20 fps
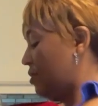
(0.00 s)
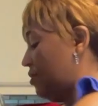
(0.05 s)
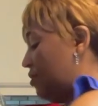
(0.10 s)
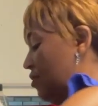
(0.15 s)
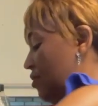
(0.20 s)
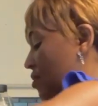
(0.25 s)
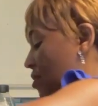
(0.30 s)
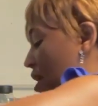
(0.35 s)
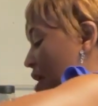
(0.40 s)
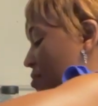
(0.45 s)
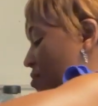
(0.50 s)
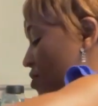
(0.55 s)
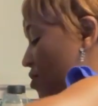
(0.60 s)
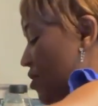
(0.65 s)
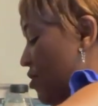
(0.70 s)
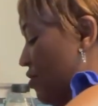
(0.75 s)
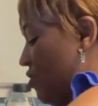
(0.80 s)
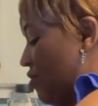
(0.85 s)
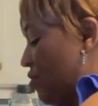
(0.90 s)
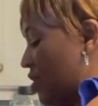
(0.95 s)
So I'm
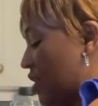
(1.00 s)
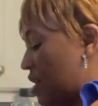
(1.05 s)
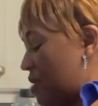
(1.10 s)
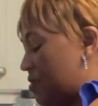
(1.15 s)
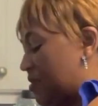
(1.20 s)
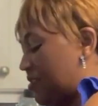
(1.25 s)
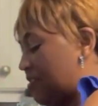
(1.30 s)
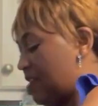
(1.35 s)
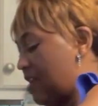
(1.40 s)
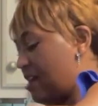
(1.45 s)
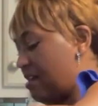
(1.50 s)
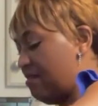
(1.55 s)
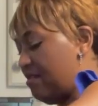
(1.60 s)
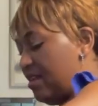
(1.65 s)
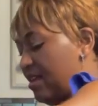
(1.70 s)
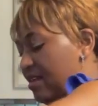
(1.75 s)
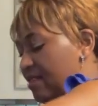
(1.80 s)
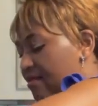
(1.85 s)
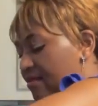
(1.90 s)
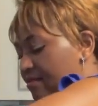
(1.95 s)
going to keep
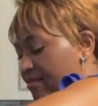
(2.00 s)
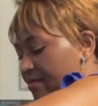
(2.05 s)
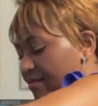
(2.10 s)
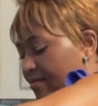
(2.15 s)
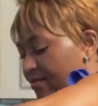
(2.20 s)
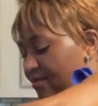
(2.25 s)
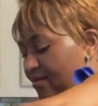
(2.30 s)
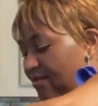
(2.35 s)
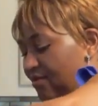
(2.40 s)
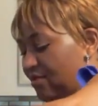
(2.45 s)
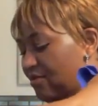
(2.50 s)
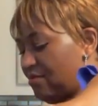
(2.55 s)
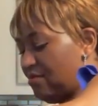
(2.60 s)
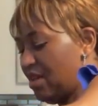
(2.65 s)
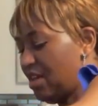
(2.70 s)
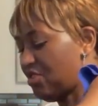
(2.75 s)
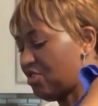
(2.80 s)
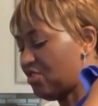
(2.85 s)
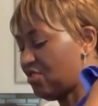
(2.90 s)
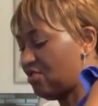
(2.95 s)
stirring to
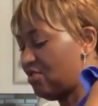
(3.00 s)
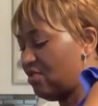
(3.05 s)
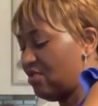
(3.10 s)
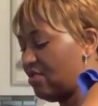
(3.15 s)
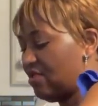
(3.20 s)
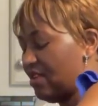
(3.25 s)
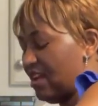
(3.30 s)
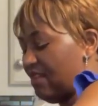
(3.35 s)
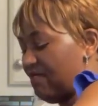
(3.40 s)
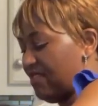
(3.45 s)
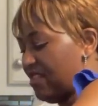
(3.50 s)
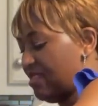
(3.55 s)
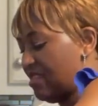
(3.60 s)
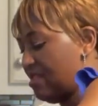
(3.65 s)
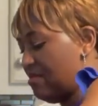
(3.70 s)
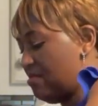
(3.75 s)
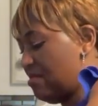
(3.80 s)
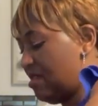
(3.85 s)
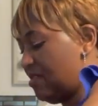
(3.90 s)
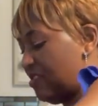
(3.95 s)
make sure
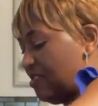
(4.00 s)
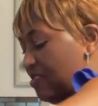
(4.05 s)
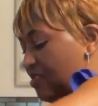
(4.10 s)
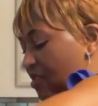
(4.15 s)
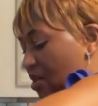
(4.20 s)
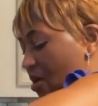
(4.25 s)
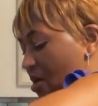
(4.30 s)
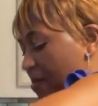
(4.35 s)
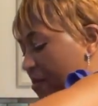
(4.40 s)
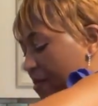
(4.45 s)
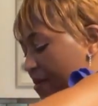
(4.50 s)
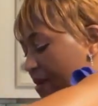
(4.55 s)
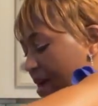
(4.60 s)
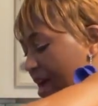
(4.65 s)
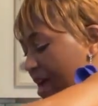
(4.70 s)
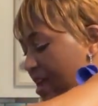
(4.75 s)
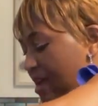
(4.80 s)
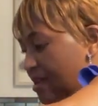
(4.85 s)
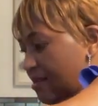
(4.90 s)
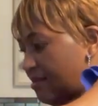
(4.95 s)
everything mixes up
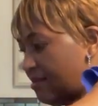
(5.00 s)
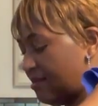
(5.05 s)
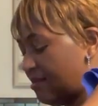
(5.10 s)
right.